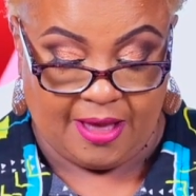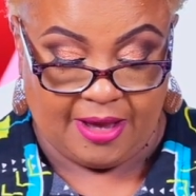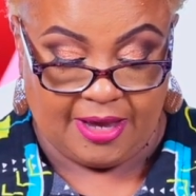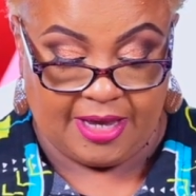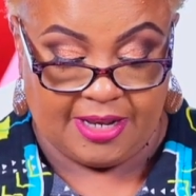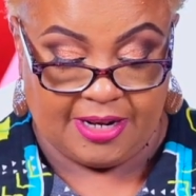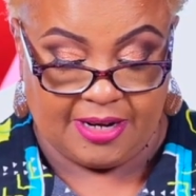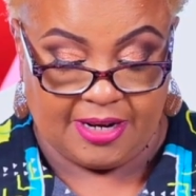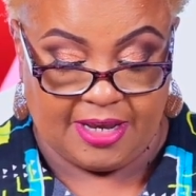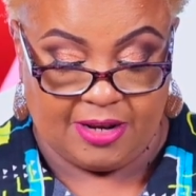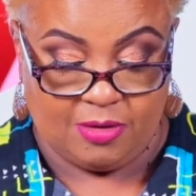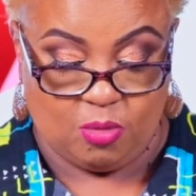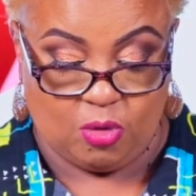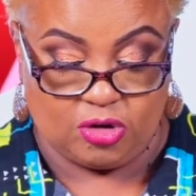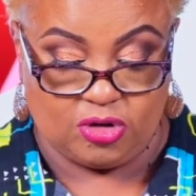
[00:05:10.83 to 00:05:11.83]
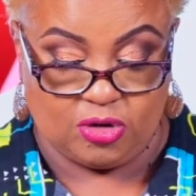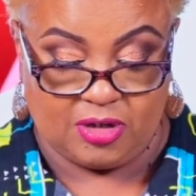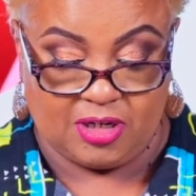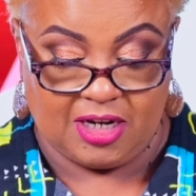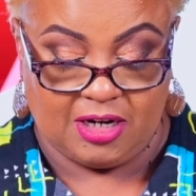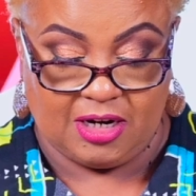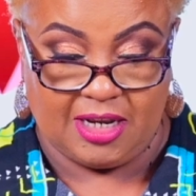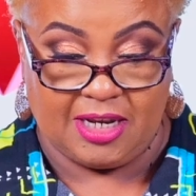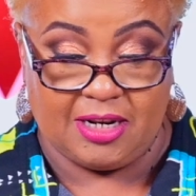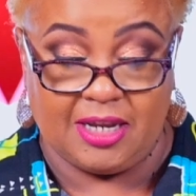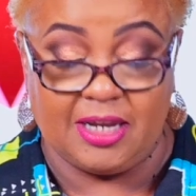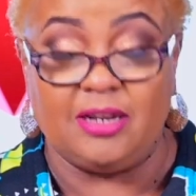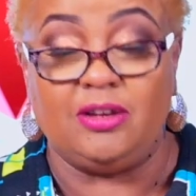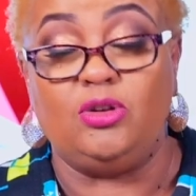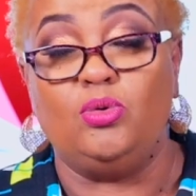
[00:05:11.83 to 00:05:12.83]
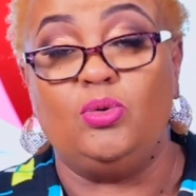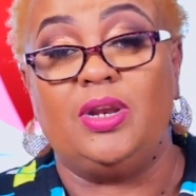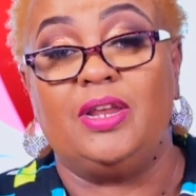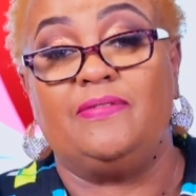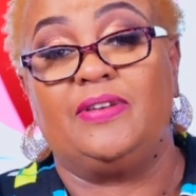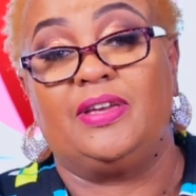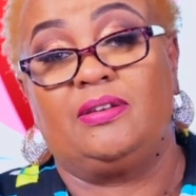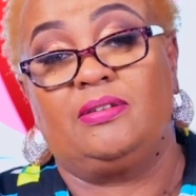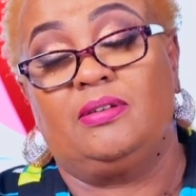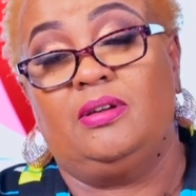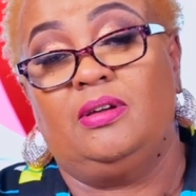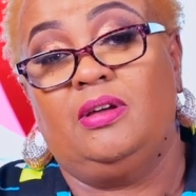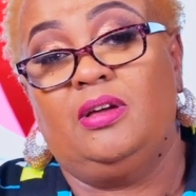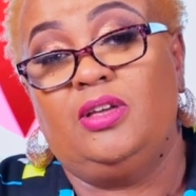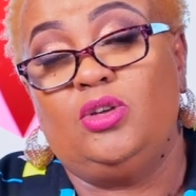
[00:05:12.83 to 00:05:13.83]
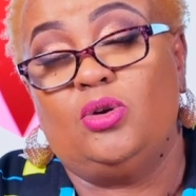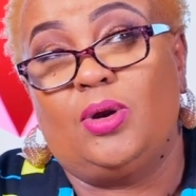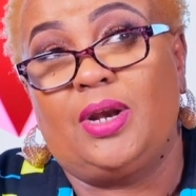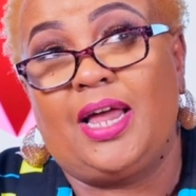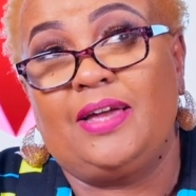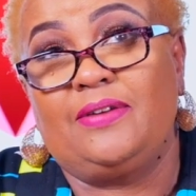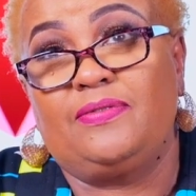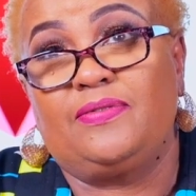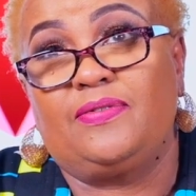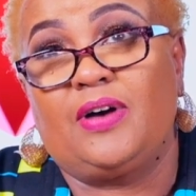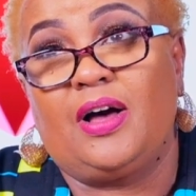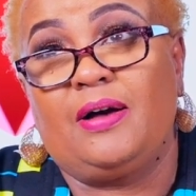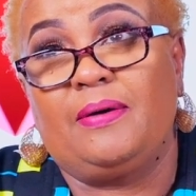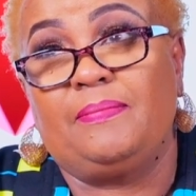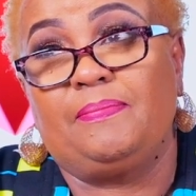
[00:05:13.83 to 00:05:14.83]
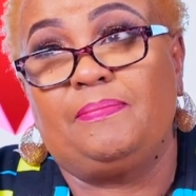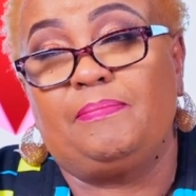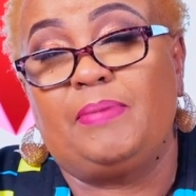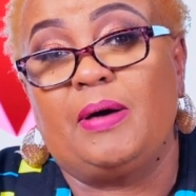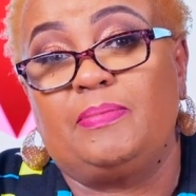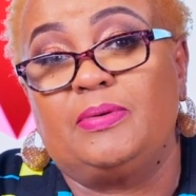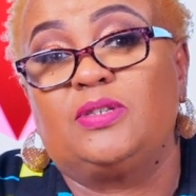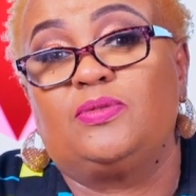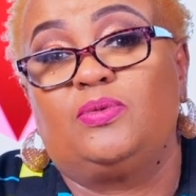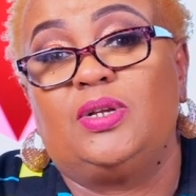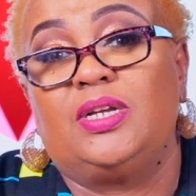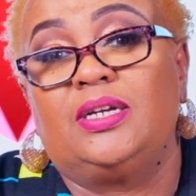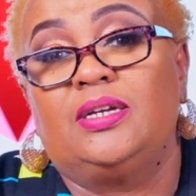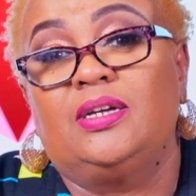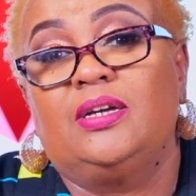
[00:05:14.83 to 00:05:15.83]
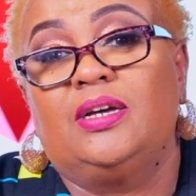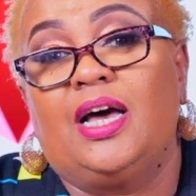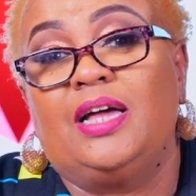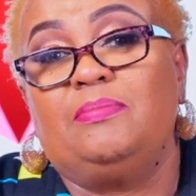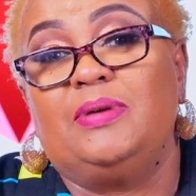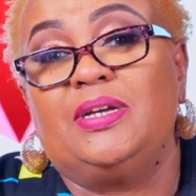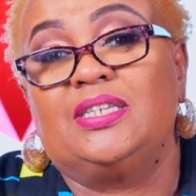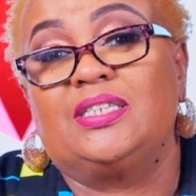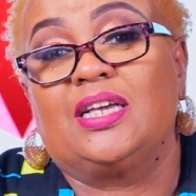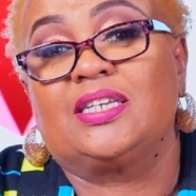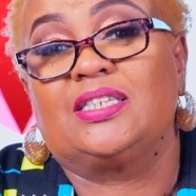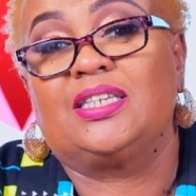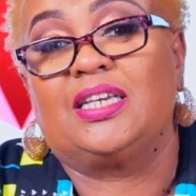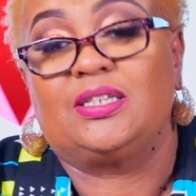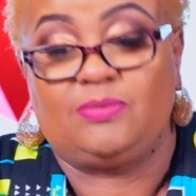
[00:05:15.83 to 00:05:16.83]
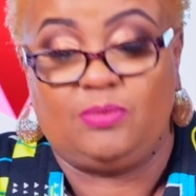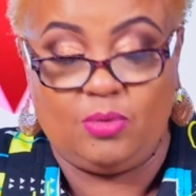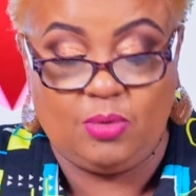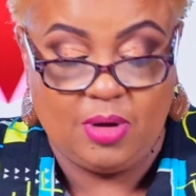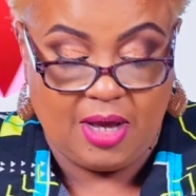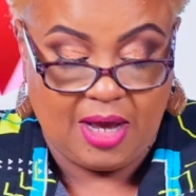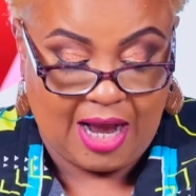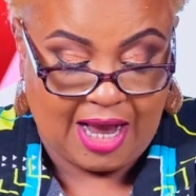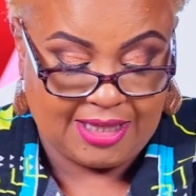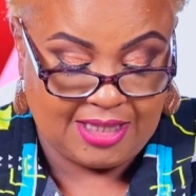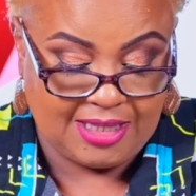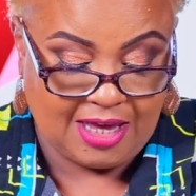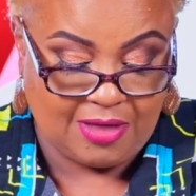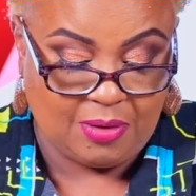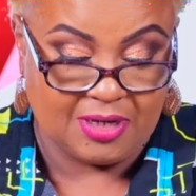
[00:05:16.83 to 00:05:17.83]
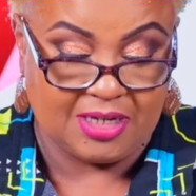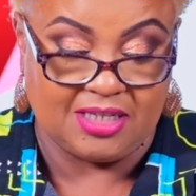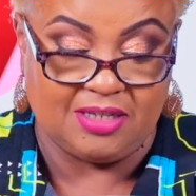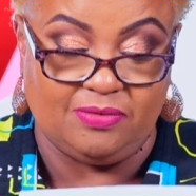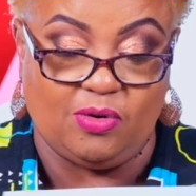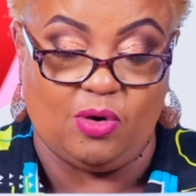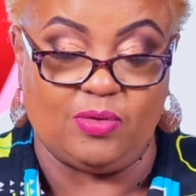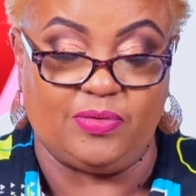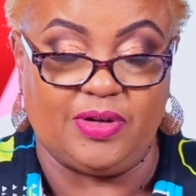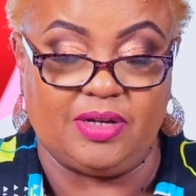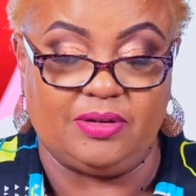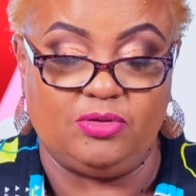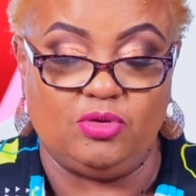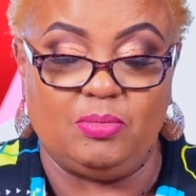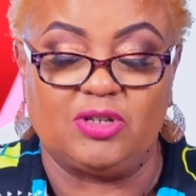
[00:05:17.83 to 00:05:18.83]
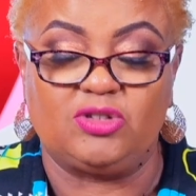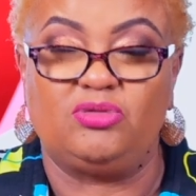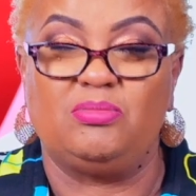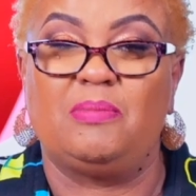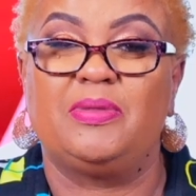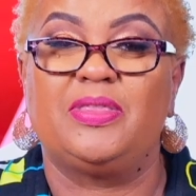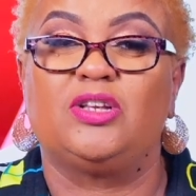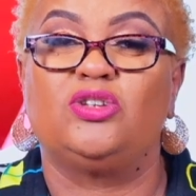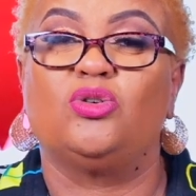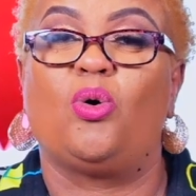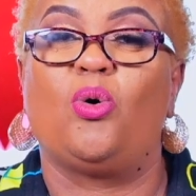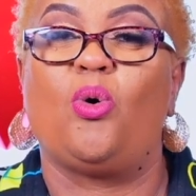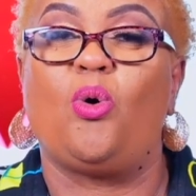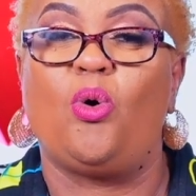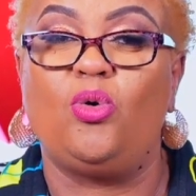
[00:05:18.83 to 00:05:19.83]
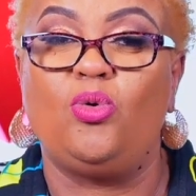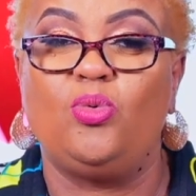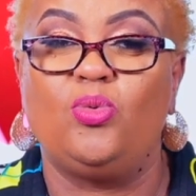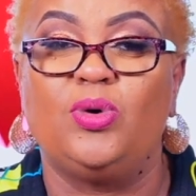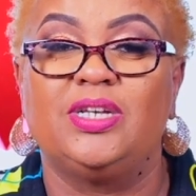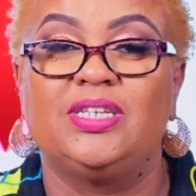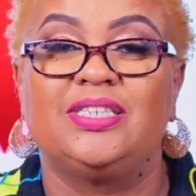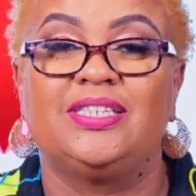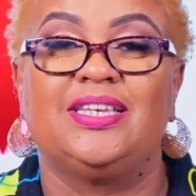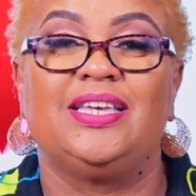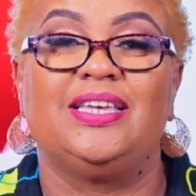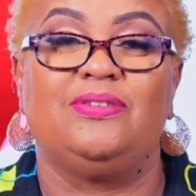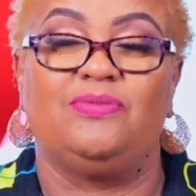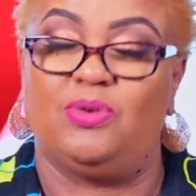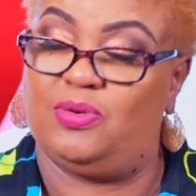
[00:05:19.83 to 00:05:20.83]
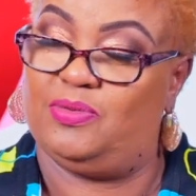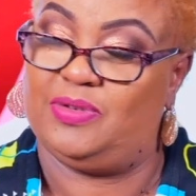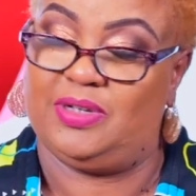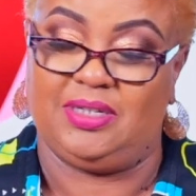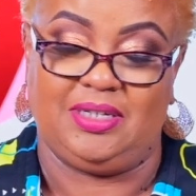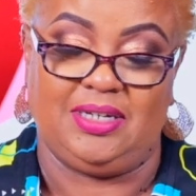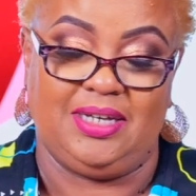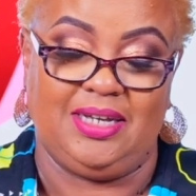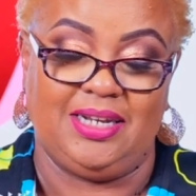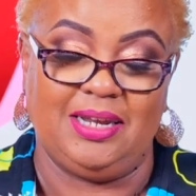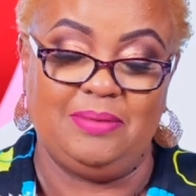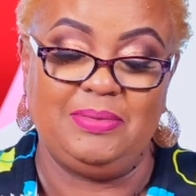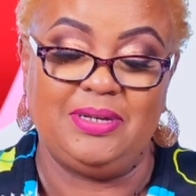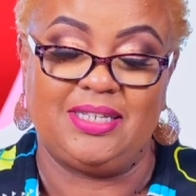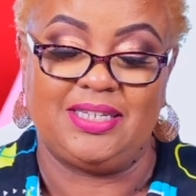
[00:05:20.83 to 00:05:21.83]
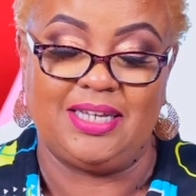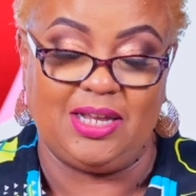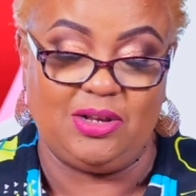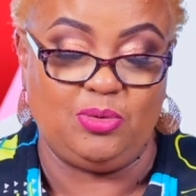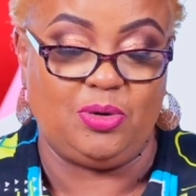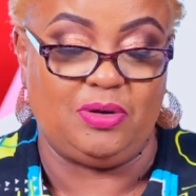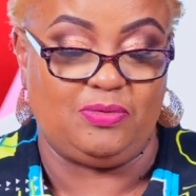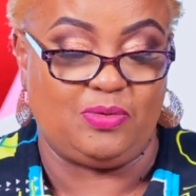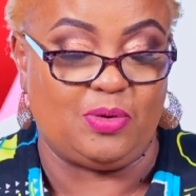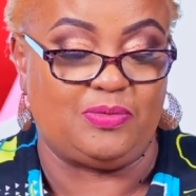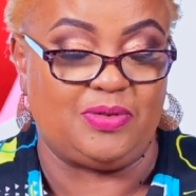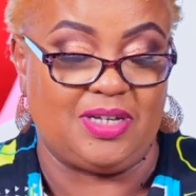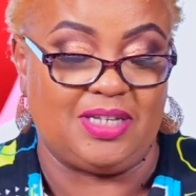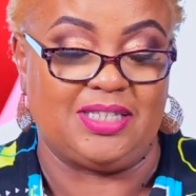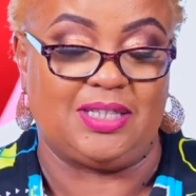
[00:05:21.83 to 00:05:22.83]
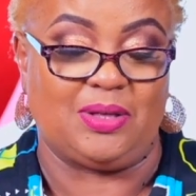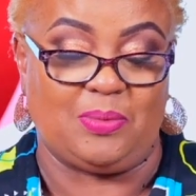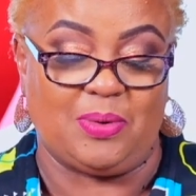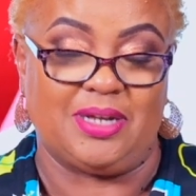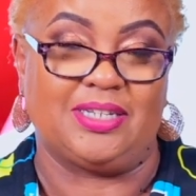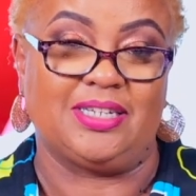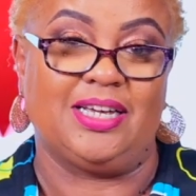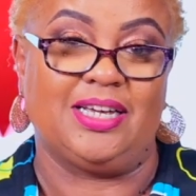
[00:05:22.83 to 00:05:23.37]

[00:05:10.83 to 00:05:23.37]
in what you're in you living your life purposefully and being successful. I think the other one is evolving. You must remember that you're always evolving. Let me tell you, evolving is the word.